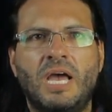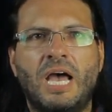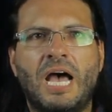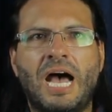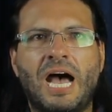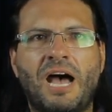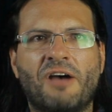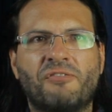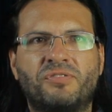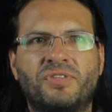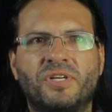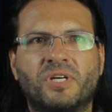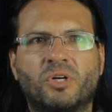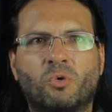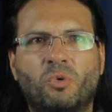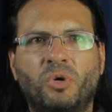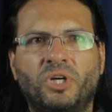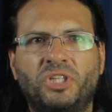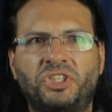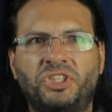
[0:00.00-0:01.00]
After
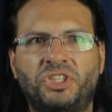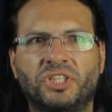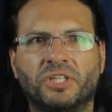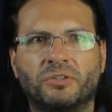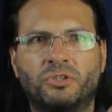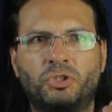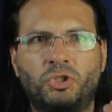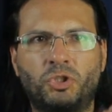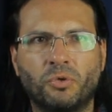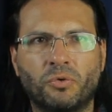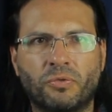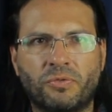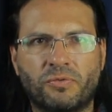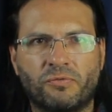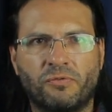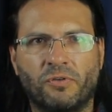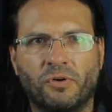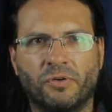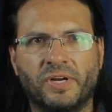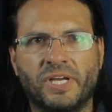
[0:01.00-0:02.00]
Christian
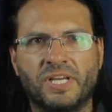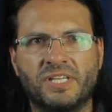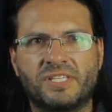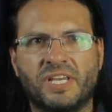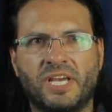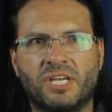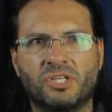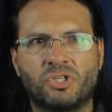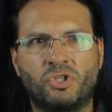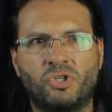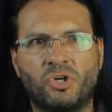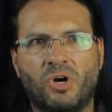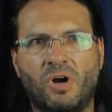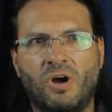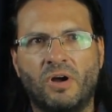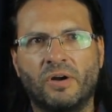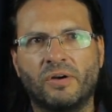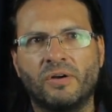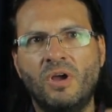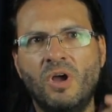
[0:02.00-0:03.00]
truthfulness has
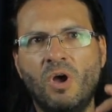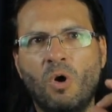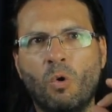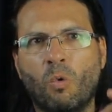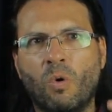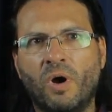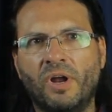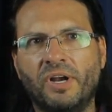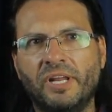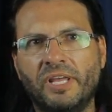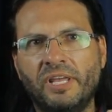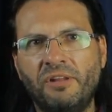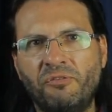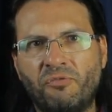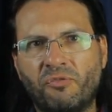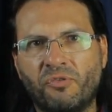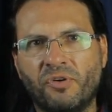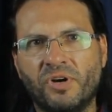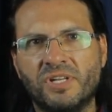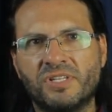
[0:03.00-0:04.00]
drawn one
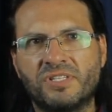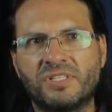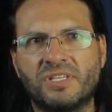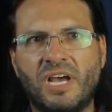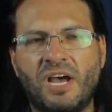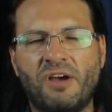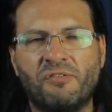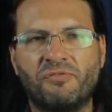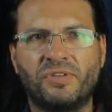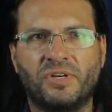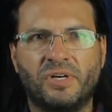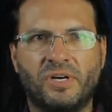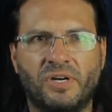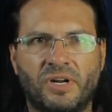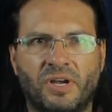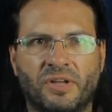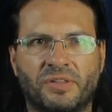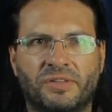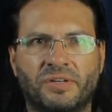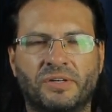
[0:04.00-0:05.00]
inference after
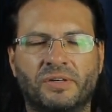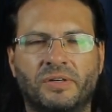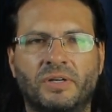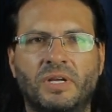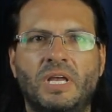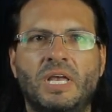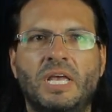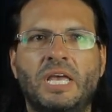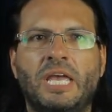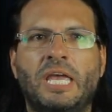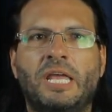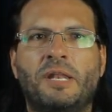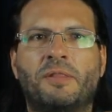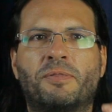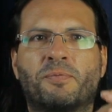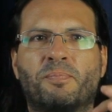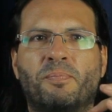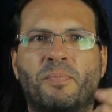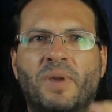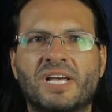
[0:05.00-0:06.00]
another,
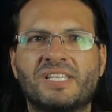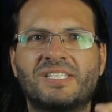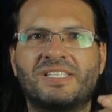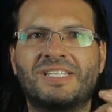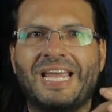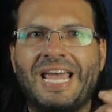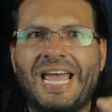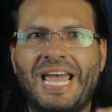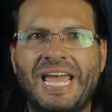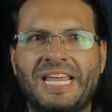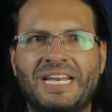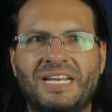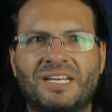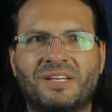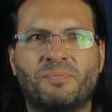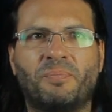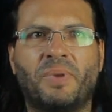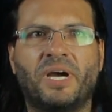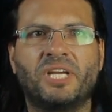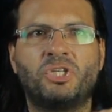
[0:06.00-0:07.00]
it must
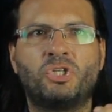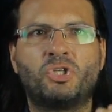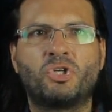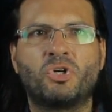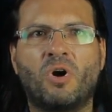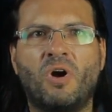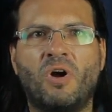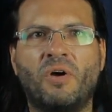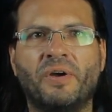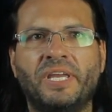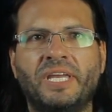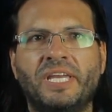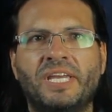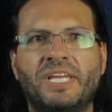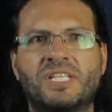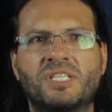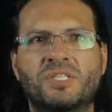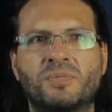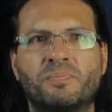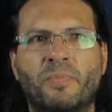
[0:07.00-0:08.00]
end by drawing
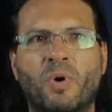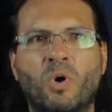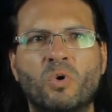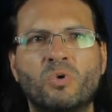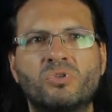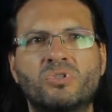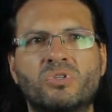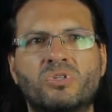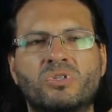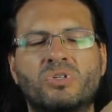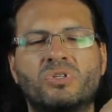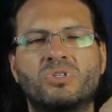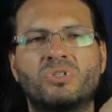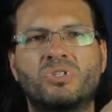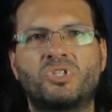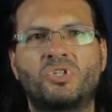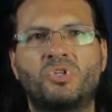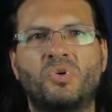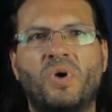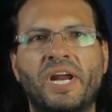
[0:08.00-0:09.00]
its most
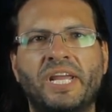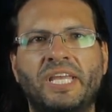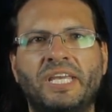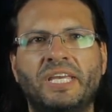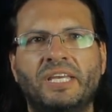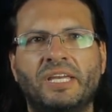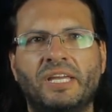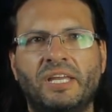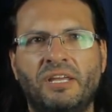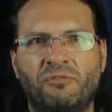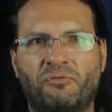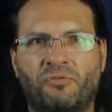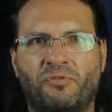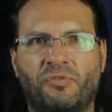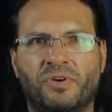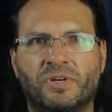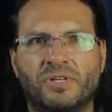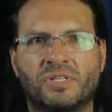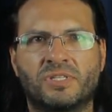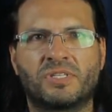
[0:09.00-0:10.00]
striking
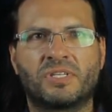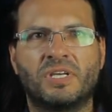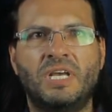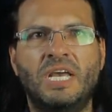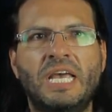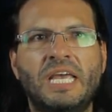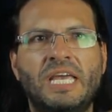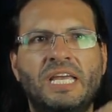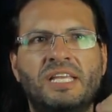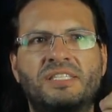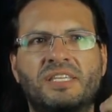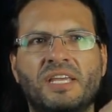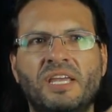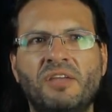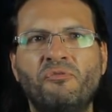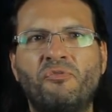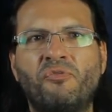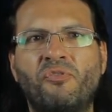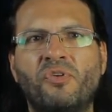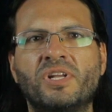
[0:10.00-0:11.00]
inference, its
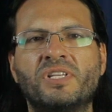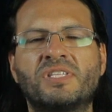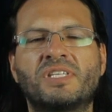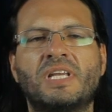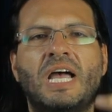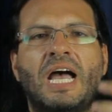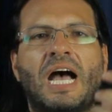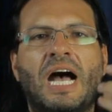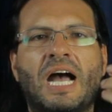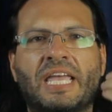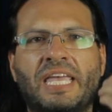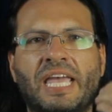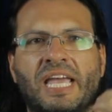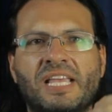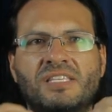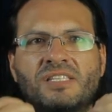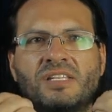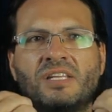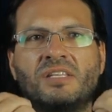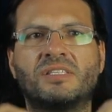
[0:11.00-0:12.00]
inference
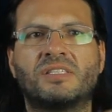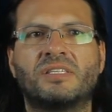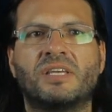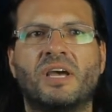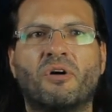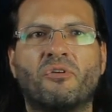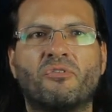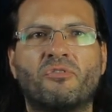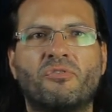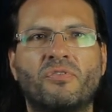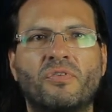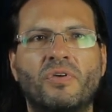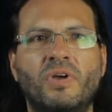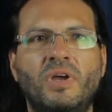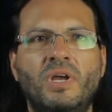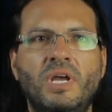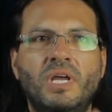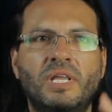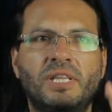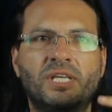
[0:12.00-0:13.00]
against itself.
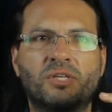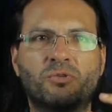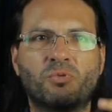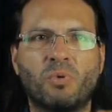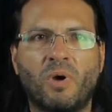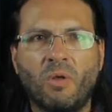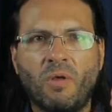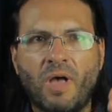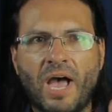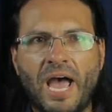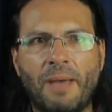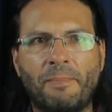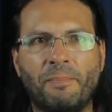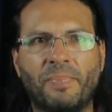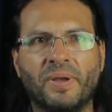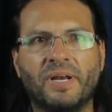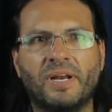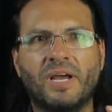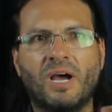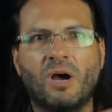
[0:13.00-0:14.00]
This will
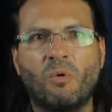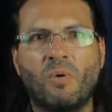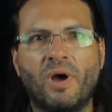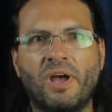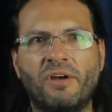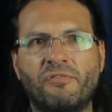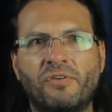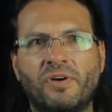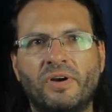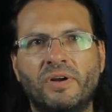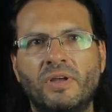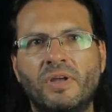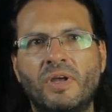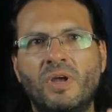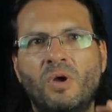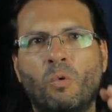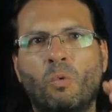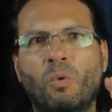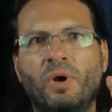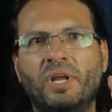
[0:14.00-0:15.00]
happen, however,
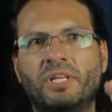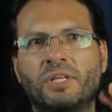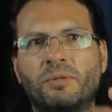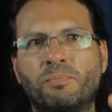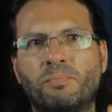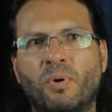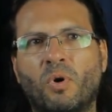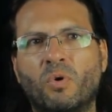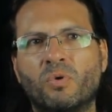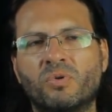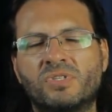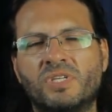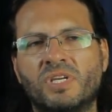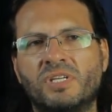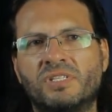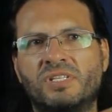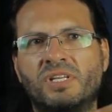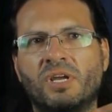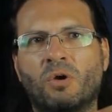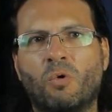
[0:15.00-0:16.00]
when it
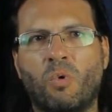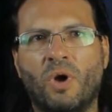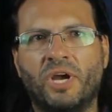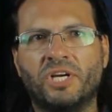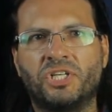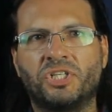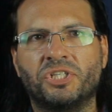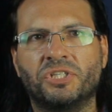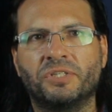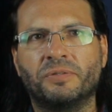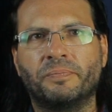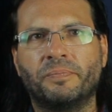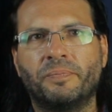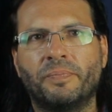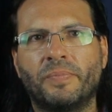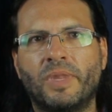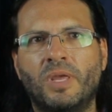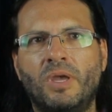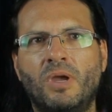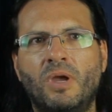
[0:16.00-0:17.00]
poses the question,
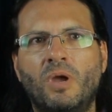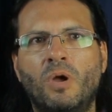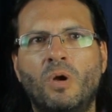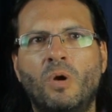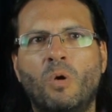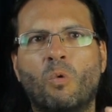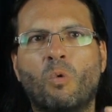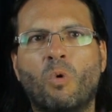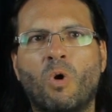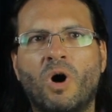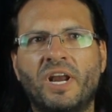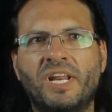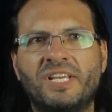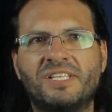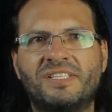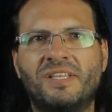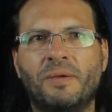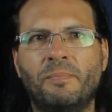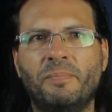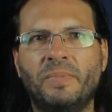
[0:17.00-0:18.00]
what
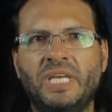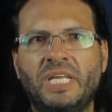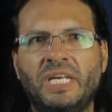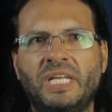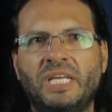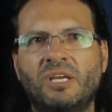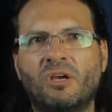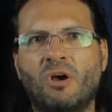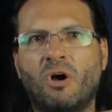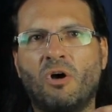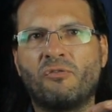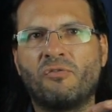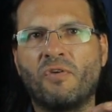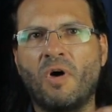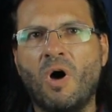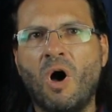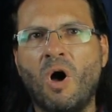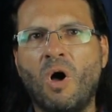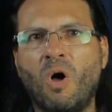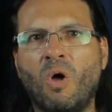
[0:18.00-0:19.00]
is the meaning of
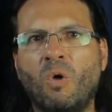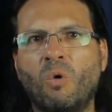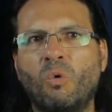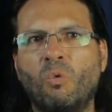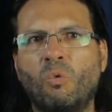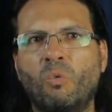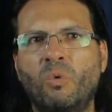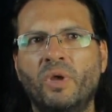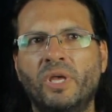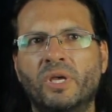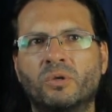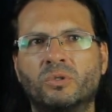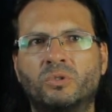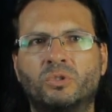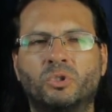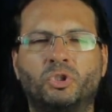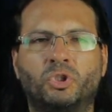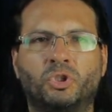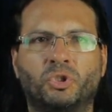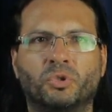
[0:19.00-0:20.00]
all will
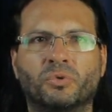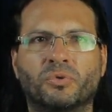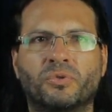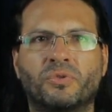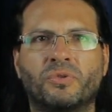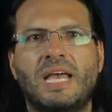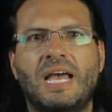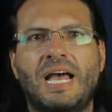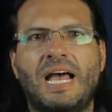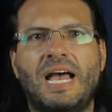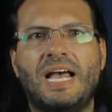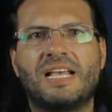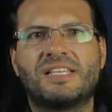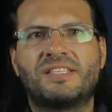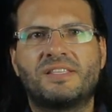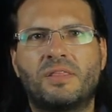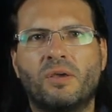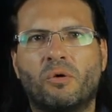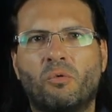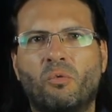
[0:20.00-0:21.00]
to truth?
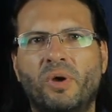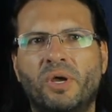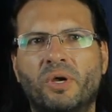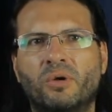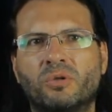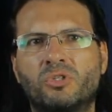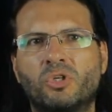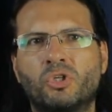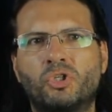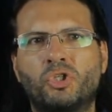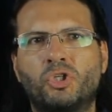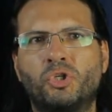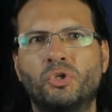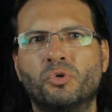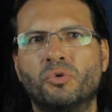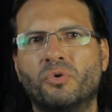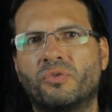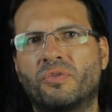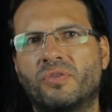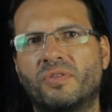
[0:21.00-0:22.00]
As the will to
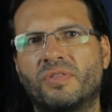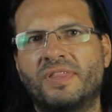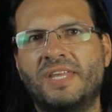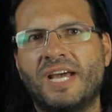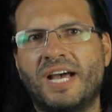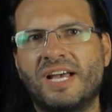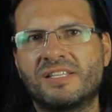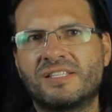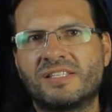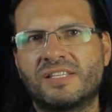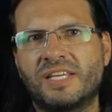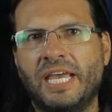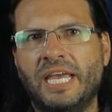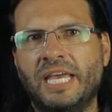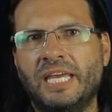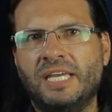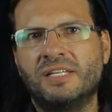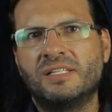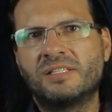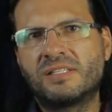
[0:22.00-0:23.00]
truth thus
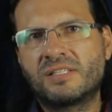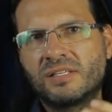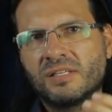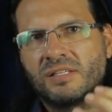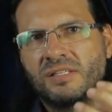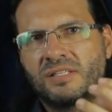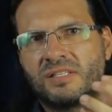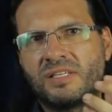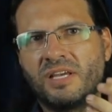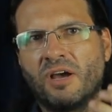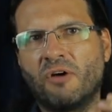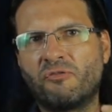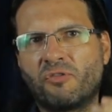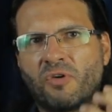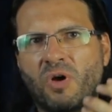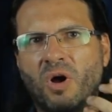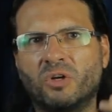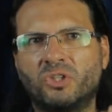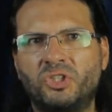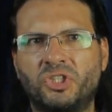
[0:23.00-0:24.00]
gains
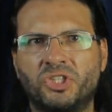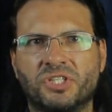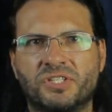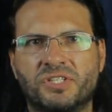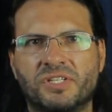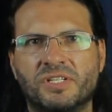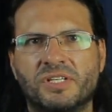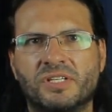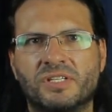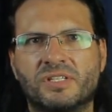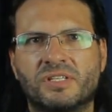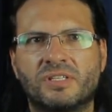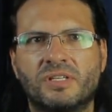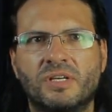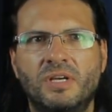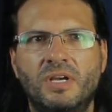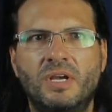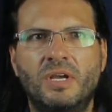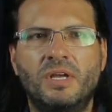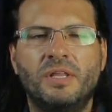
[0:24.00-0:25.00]
self-consciousness,
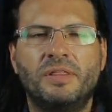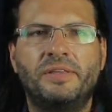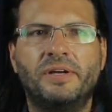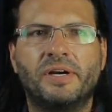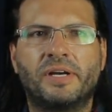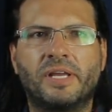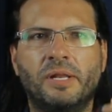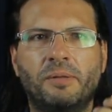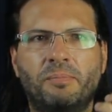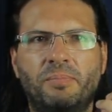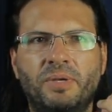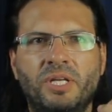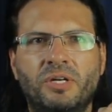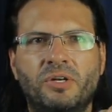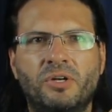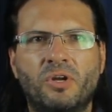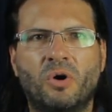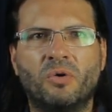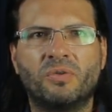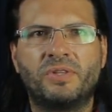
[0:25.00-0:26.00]
there can be
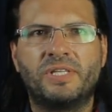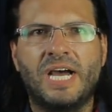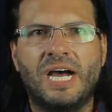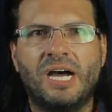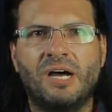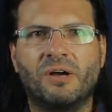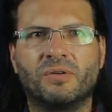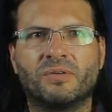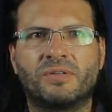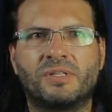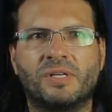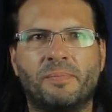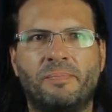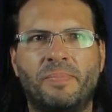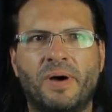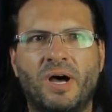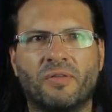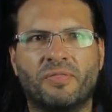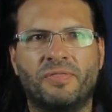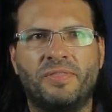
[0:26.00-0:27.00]
no doubt
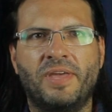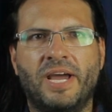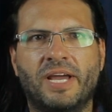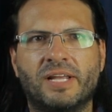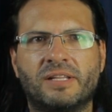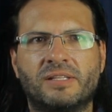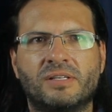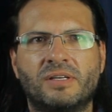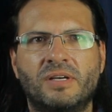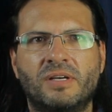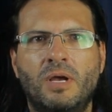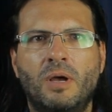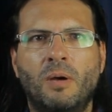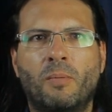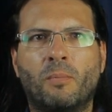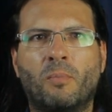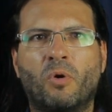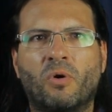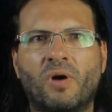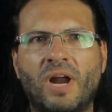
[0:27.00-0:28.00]
about that.
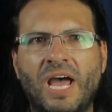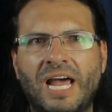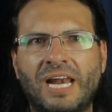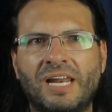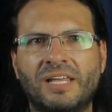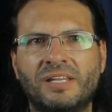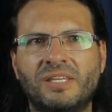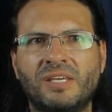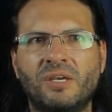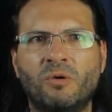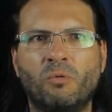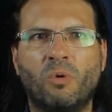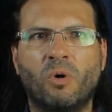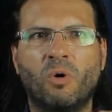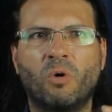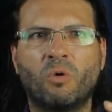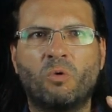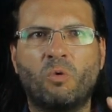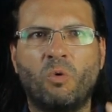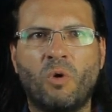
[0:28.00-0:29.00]
Morality
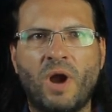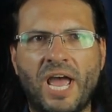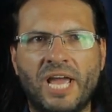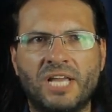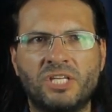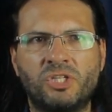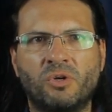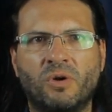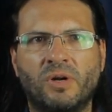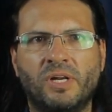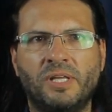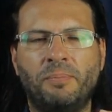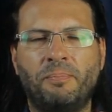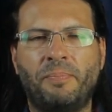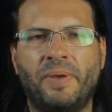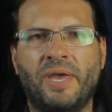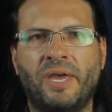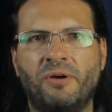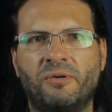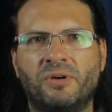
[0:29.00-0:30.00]
will gradually
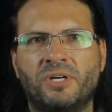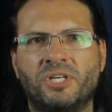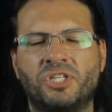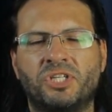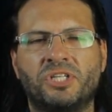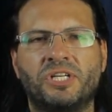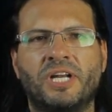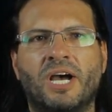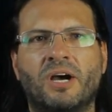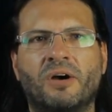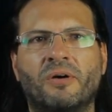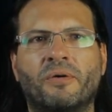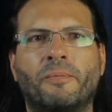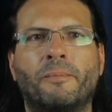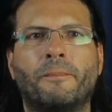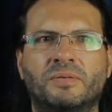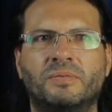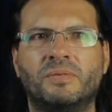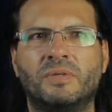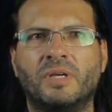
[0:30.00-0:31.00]
perish now."
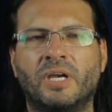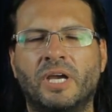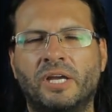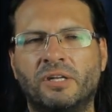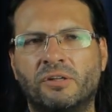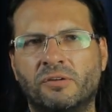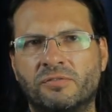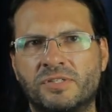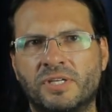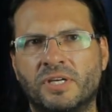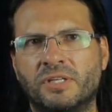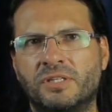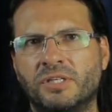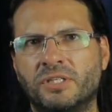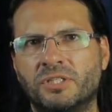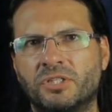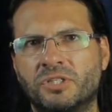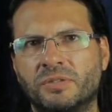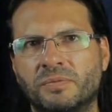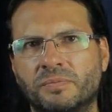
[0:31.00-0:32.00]
End of
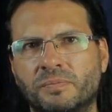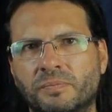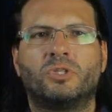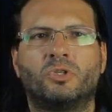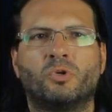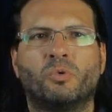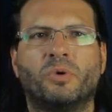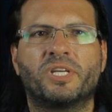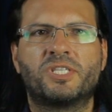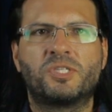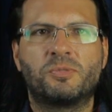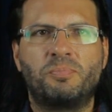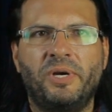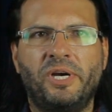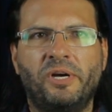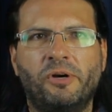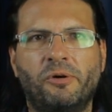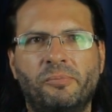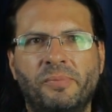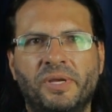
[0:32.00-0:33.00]
citation. To
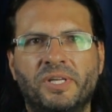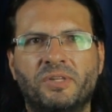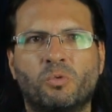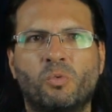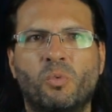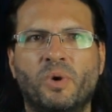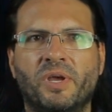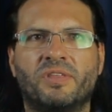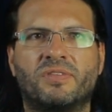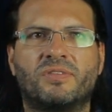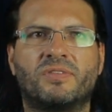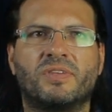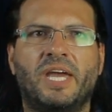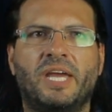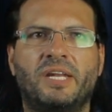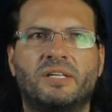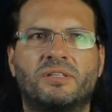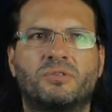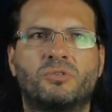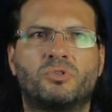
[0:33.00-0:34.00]
experiment with
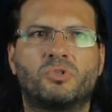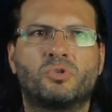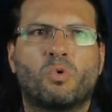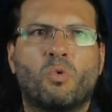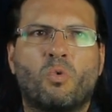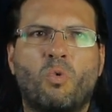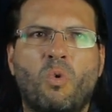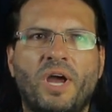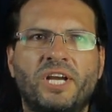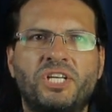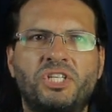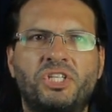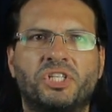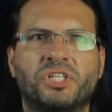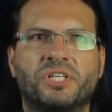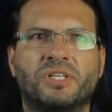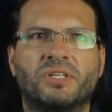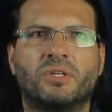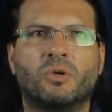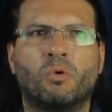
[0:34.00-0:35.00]
and to
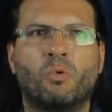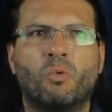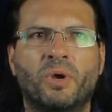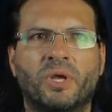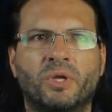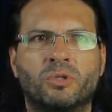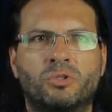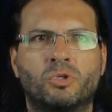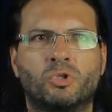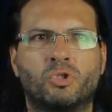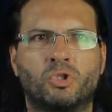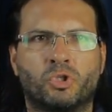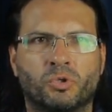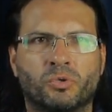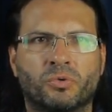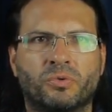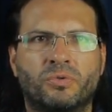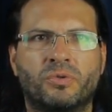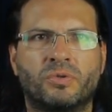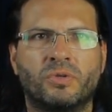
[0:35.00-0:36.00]
question the will to
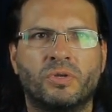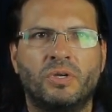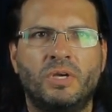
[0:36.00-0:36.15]
truth,